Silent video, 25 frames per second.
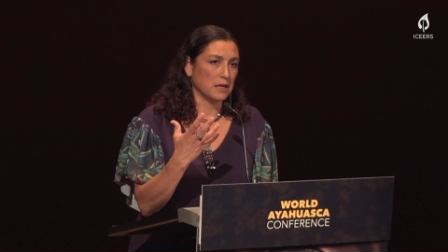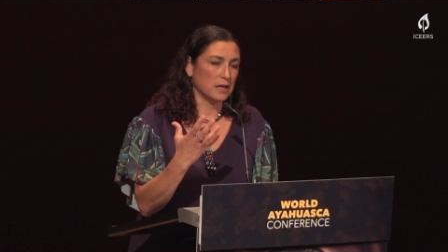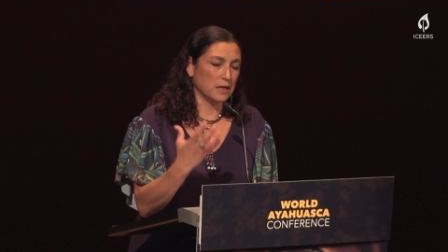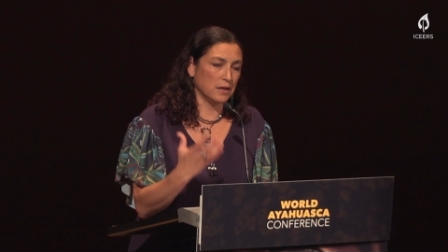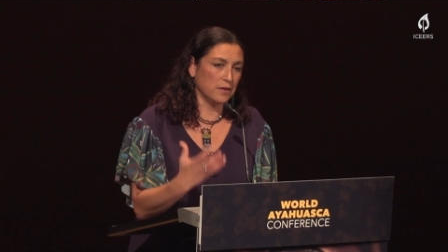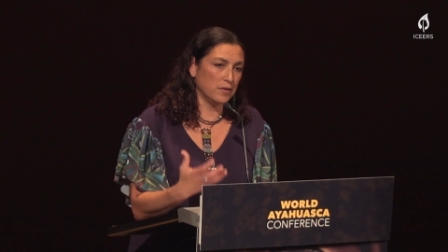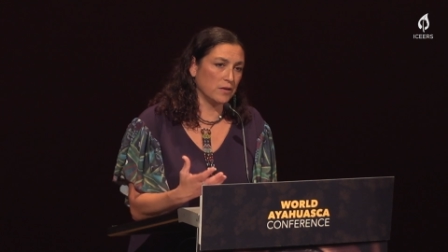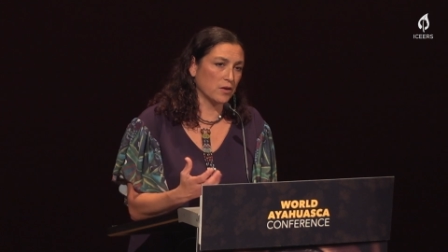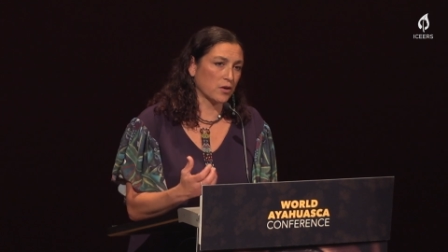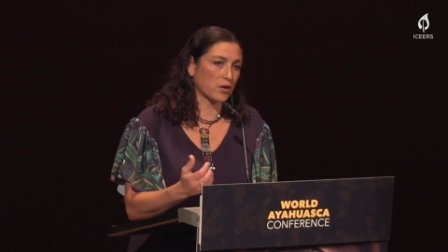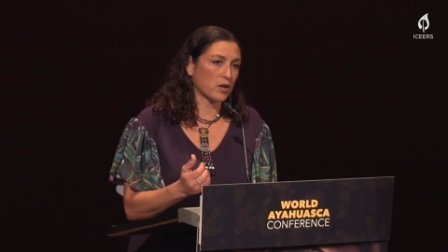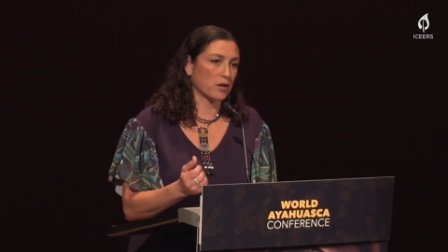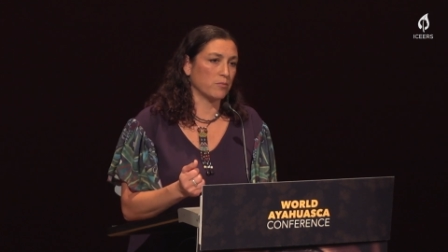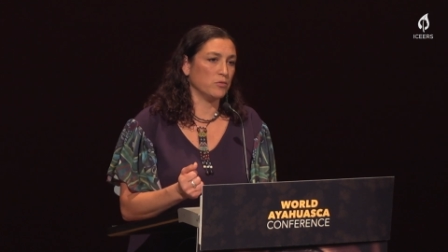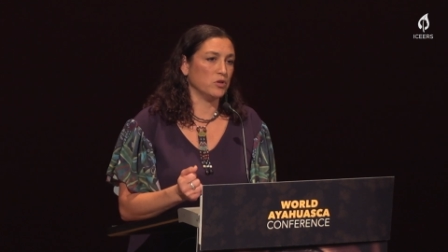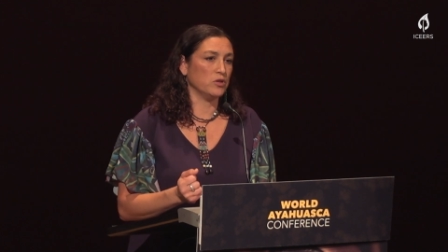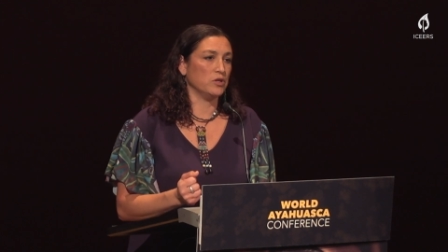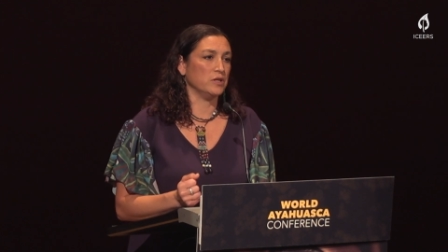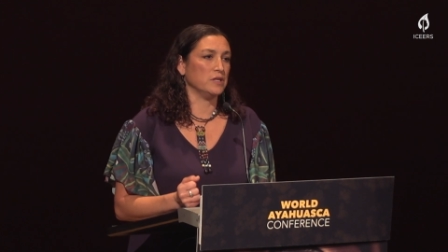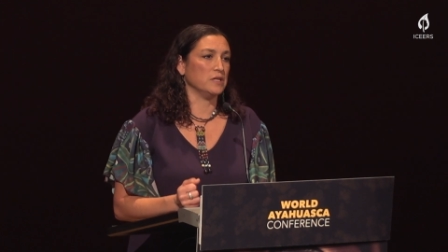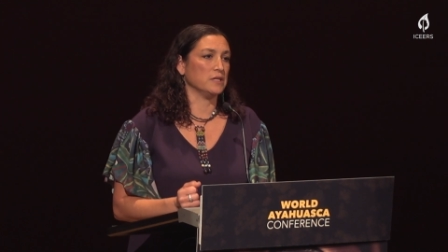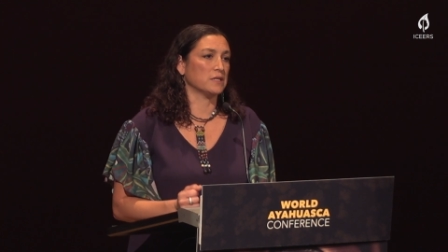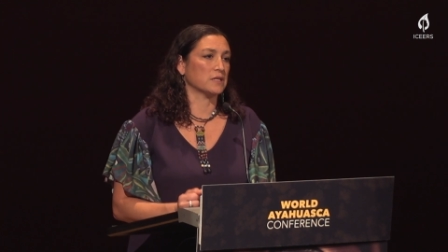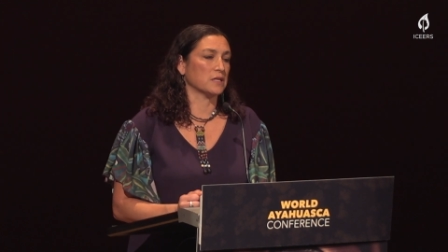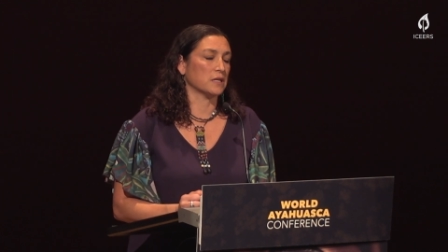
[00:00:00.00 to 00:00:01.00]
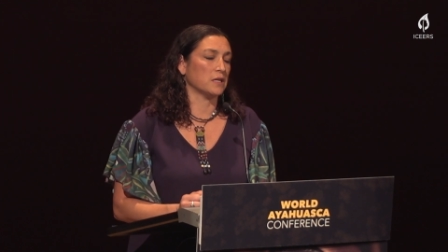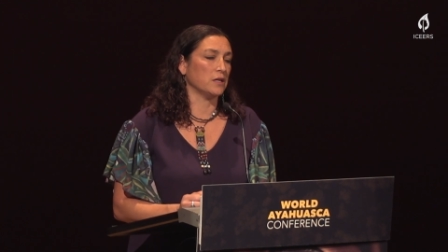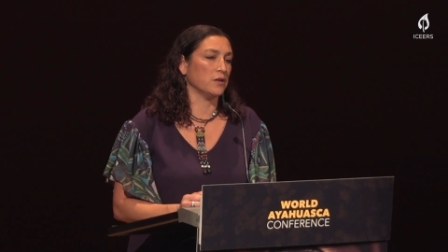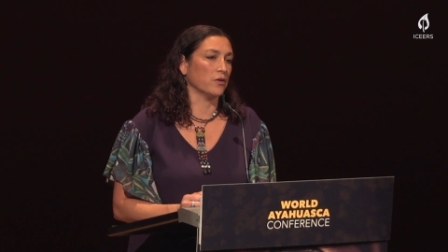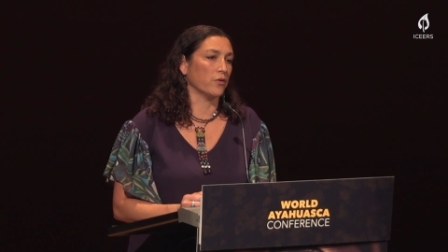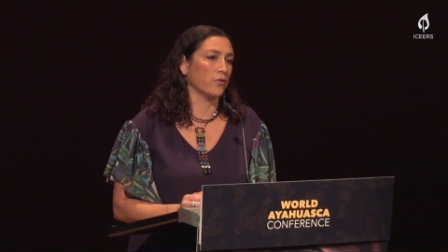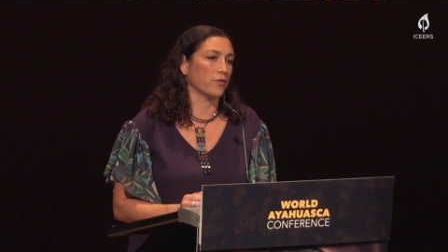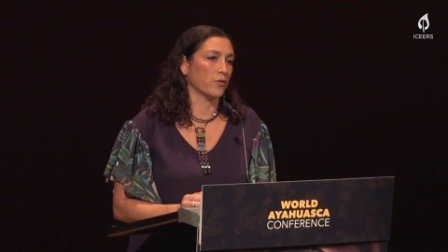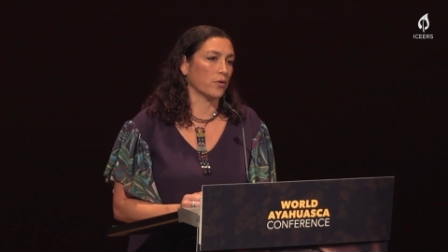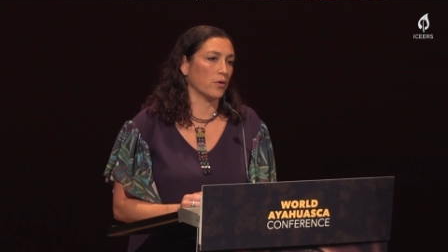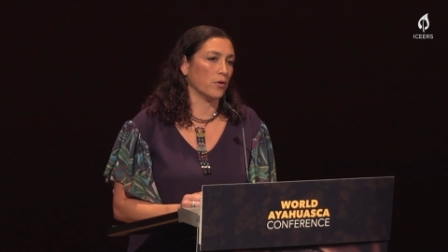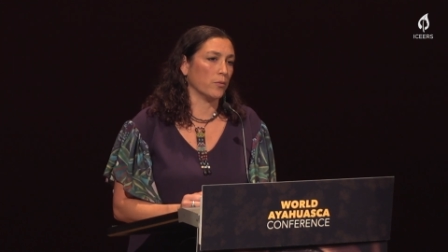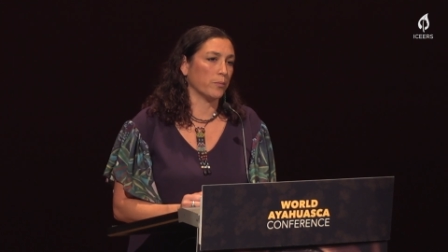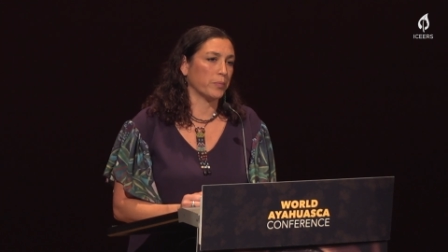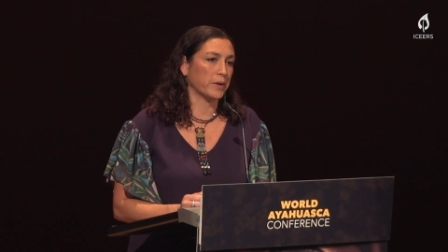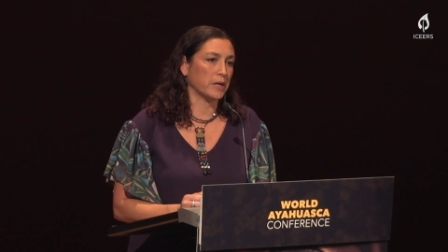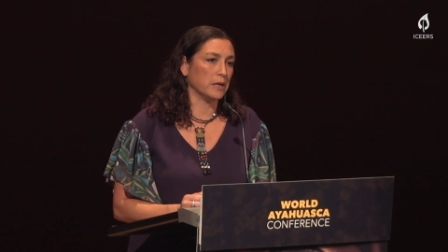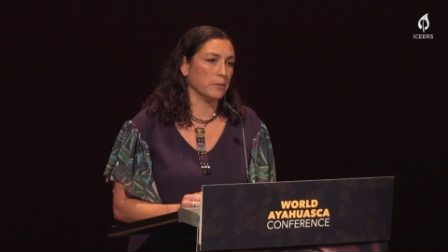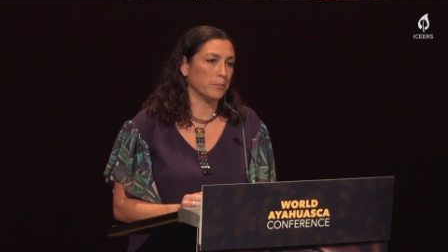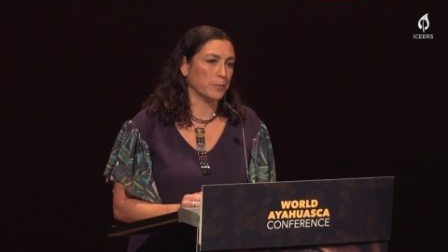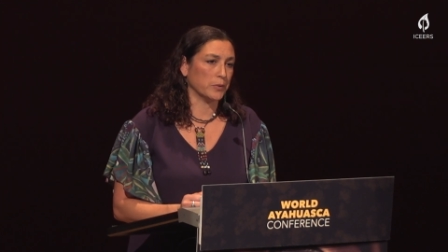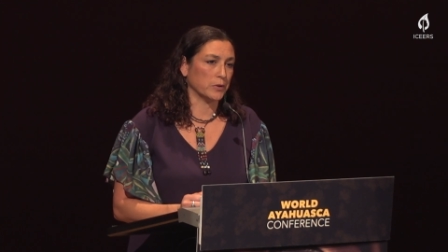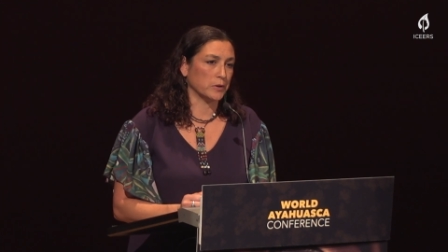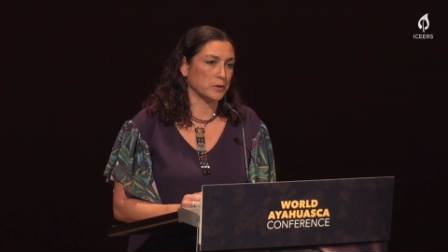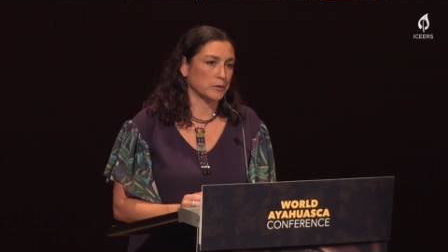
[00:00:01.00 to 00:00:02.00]
in their communities to heal their own
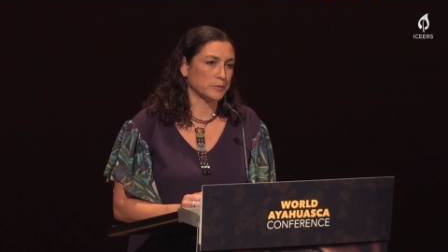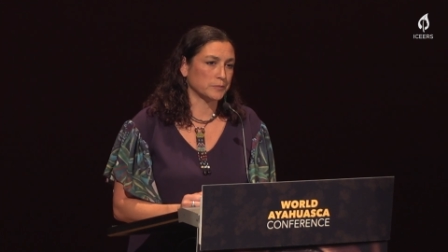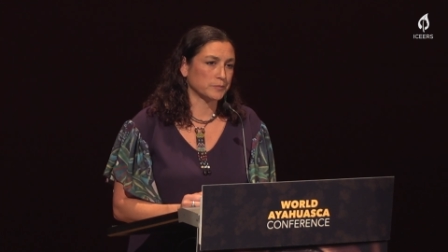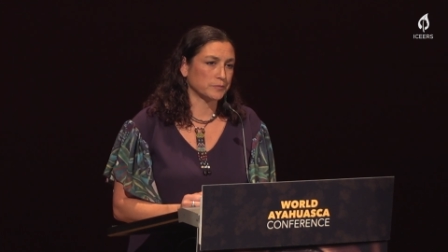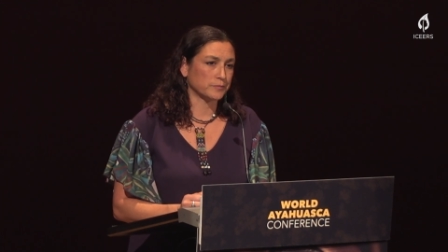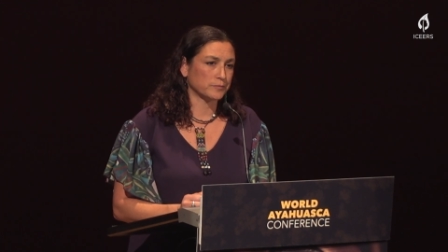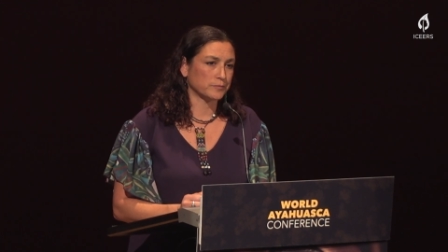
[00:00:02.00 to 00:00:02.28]
people.